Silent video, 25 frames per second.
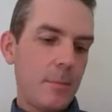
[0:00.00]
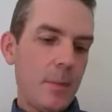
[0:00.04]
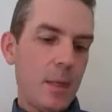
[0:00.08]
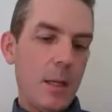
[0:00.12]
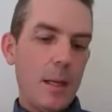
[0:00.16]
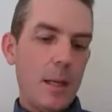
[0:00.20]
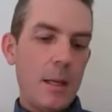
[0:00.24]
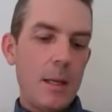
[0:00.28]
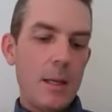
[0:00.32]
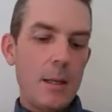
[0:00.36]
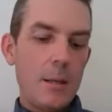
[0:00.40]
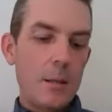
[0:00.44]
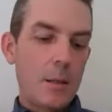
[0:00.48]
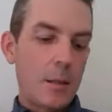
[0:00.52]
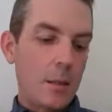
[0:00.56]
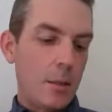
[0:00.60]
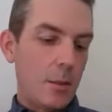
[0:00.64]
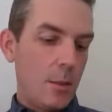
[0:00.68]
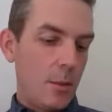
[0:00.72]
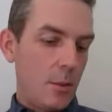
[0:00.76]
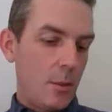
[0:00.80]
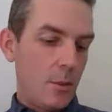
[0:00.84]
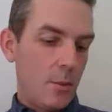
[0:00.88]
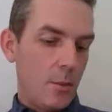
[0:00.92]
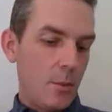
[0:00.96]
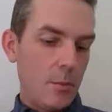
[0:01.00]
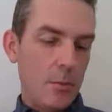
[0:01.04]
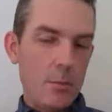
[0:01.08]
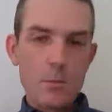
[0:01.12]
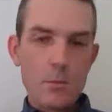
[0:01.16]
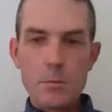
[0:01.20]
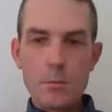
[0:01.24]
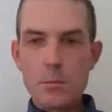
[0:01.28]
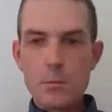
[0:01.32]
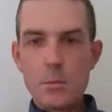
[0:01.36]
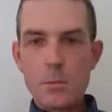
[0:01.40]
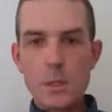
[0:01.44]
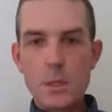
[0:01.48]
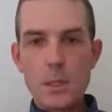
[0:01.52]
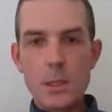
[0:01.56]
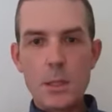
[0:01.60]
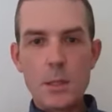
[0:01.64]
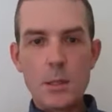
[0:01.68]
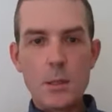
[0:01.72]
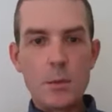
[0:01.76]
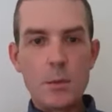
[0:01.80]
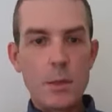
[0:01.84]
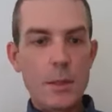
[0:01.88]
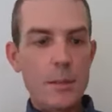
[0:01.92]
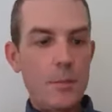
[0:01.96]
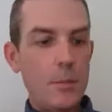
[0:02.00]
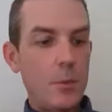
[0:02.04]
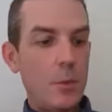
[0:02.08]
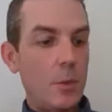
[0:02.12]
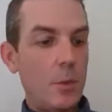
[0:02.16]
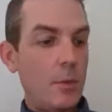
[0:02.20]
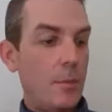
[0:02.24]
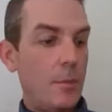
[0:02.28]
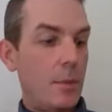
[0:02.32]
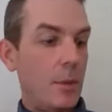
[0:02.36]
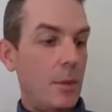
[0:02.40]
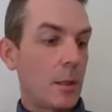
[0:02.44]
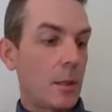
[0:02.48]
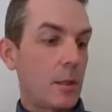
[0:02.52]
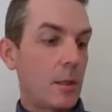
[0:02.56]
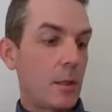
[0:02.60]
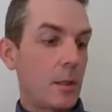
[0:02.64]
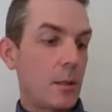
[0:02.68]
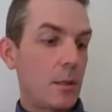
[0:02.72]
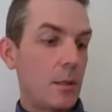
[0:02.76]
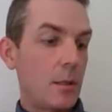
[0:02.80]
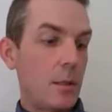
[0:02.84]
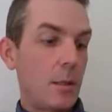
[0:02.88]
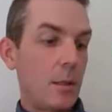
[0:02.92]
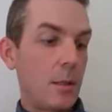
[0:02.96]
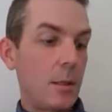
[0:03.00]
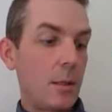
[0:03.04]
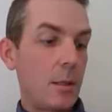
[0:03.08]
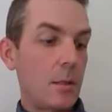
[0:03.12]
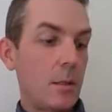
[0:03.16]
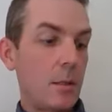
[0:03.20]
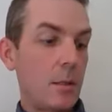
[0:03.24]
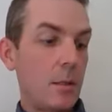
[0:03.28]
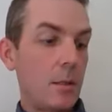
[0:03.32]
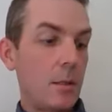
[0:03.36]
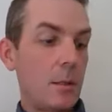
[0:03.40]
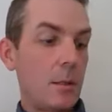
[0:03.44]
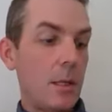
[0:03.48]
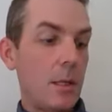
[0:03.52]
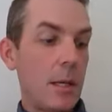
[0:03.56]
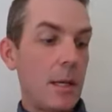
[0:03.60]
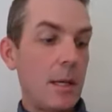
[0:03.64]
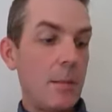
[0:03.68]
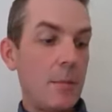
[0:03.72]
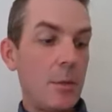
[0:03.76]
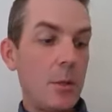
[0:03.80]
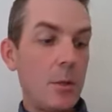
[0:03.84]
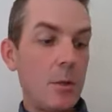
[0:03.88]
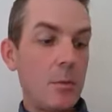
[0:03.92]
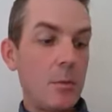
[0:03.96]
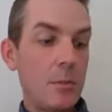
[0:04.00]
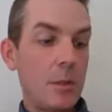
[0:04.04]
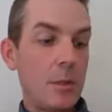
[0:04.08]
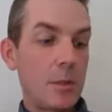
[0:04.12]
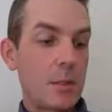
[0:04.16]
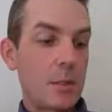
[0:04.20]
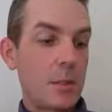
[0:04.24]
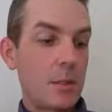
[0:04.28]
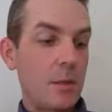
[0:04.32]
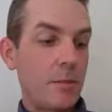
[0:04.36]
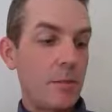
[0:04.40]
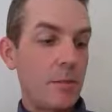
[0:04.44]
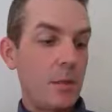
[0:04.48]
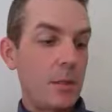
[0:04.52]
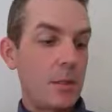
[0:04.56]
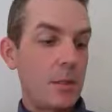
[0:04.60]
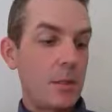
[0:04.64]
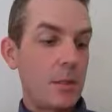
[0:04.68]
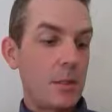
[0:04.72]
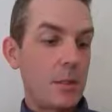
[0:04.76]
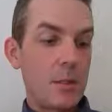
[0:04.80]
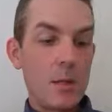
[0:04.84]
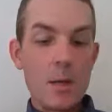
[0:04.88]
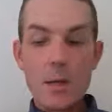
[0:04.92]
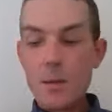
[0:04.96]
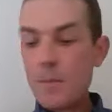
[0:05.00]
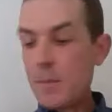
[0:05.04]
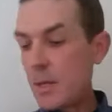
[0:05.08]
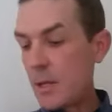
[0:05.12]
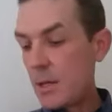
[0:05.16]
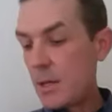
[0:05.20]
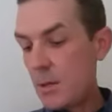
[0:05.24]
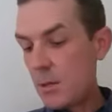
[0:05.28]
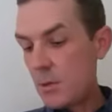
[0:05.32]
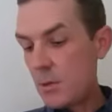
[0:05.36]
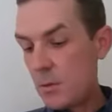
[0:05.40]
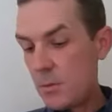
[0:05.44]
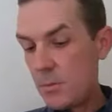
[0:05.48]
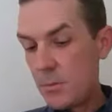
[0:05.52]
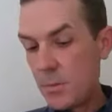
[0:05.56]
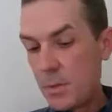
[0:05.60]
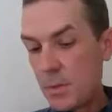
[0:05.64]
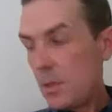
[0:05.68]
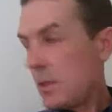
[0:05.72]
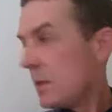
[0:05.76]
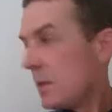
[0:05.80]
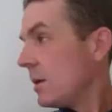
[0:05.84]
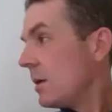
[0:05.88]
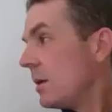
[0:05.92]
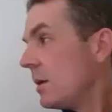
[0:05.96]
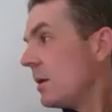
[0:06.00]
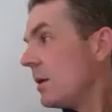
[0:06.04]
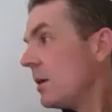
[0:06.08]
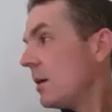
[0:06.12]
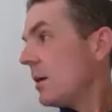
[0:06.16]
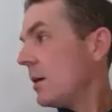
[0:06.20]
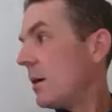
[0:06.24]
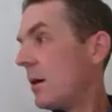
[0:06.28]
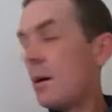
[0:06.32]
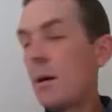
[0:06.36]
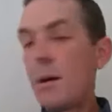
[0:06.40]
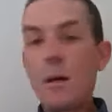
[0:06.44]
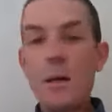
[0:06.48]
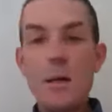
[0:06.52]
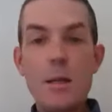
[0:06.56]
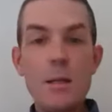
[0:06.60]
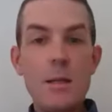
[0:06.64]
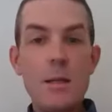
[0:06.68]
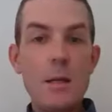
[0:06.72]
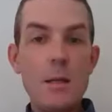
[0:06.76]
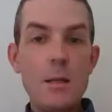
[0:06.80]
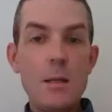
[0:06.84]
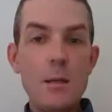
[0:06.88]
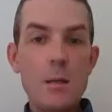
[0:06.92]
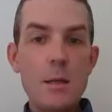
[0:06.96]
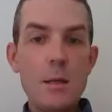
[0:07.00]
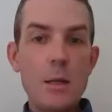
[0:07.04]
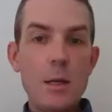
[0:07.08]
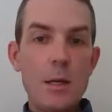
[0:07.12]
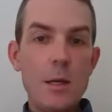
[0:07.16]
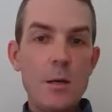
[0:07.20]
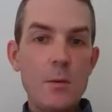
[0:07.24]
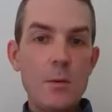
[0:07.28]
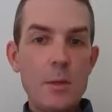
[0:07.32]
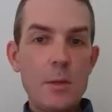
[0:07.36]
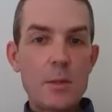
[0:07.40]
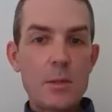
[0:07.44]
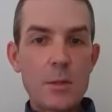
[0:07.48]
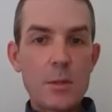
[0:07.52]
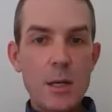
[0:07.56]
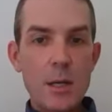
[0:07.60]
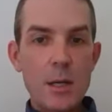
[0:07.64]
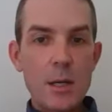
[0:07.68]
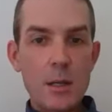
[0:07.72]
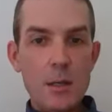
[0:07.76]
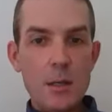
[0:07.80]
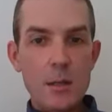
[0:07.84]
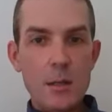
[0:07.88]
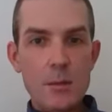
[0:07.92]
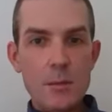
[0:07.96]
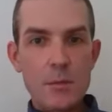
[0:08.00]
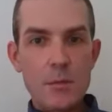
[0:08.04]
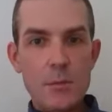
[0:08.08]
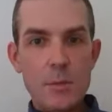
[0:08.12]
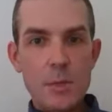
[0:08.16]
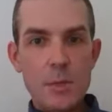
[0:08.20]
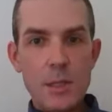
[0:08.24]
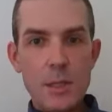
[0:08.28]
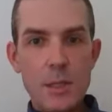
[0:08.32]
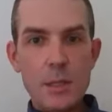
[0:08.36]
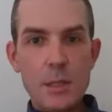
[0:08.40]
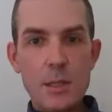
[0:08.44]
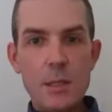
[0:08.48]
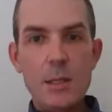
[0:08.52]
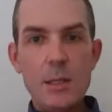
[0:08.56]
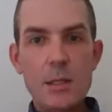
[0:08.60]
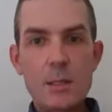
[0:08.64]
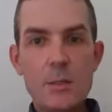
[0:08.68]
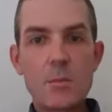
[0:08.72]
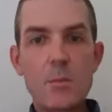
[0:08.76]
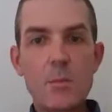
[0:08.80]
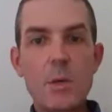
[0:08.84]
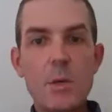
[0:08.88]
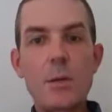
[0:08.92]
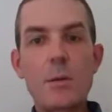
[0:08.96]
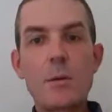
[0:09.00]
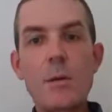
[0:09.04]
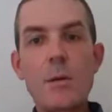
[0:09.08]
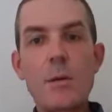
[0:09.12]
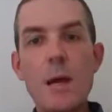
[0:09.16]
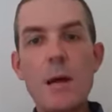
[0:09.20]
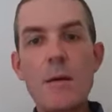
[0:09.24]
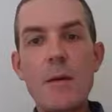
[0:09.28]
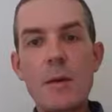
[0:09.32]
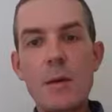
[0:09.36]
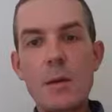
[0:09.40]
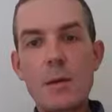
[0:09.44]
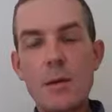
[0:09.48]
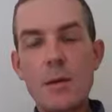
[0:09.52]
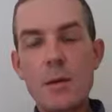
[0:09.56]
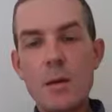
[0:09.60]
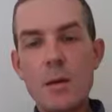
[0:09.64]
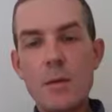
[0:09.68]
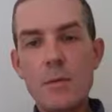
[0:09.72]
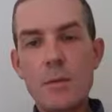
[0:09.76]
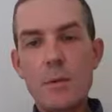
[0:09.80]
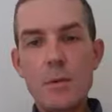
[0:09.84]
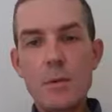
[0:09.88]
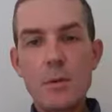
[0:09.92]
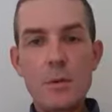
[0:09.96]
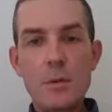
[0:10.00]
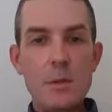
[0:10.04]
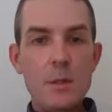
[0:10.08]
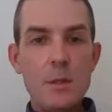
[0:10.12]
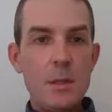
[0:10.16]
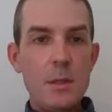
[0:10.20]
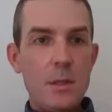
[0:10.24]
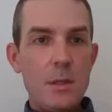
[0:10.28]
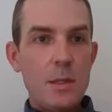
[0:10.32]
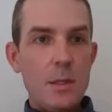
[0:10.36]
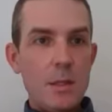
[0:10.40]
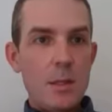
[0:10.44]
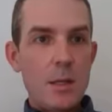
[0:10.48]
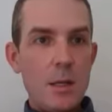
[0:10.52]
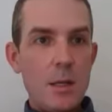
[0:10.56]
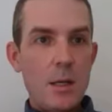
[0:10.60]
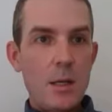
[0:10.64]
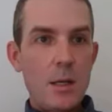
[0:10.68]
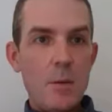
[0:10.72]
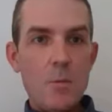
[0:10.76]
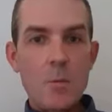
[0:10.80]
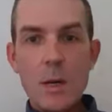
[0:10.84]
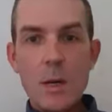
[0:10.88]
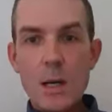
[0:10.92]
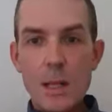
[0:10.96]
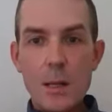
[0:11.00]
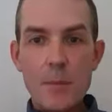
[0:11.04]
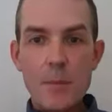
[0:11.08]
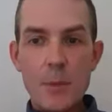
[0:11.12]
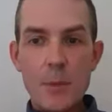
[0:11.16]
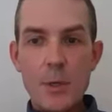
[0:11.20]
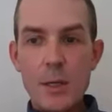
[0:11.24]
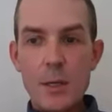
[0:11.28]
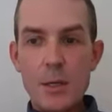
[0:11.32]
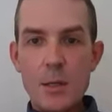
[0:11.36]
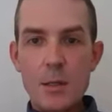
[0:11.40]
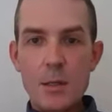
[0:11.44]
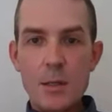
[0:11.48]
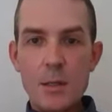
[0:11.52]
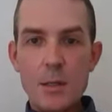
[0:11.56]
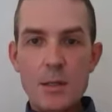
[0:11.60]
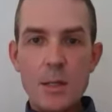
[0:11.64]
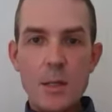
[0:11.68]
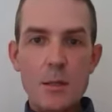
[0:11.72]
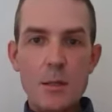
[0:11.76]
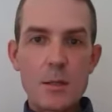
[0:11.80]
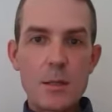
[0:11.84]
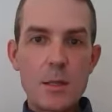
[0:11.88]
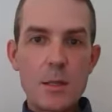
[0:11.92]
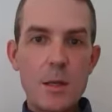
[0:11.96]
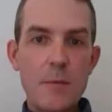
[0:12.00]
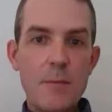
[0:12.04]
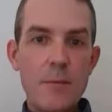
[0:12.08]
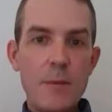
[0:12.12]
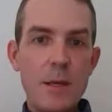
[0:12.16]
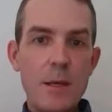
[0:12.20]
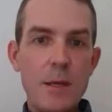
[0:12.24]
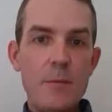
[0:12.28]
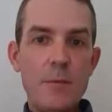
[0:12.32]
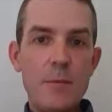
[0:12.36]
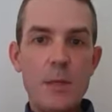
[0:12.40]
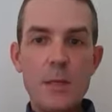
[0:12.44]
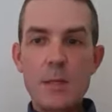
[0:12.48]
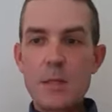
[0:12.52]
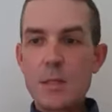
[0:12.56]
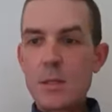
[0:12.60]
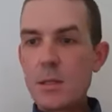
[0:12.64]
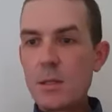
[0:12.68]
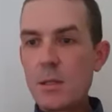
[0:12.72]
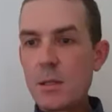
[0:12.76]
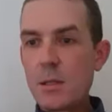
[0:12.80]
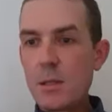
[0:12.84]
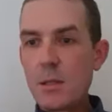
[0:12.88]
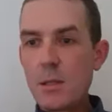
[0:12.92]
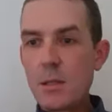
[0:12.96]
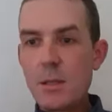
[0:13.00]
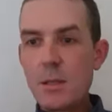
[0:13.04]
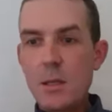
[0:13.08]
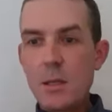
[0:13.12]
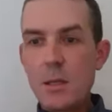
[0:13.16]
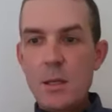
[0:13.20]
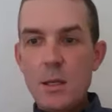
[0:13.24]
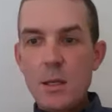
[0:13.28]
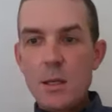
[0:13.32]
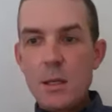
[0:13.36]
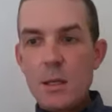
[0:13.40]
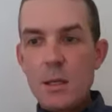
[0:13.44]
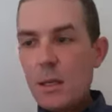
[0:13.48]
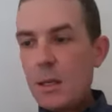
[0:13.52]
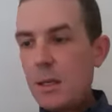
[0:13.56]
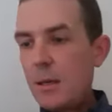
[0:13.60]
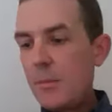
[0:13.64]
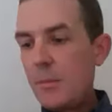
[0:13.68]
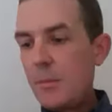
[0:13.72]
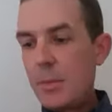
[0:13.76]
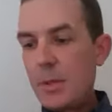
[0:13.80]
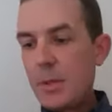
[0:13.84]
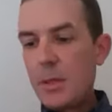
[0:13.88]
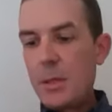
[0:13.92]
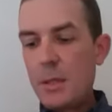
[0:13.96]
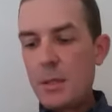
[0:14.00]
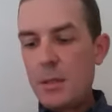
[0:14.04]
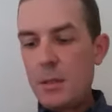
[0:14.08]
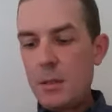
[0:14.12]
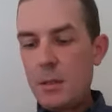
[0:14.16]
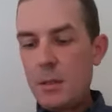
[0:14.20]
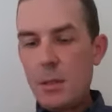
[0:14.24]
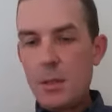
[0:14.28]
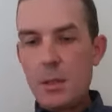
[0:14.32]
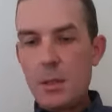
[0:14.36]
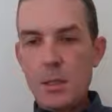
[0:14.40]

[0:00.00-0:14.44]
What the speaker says: and the new Laurie Moore book called I Am Homeless If This Is Not My Home. And then I always try to read at least one graphic novel while I'm reading all this other stuff. And recently, I've been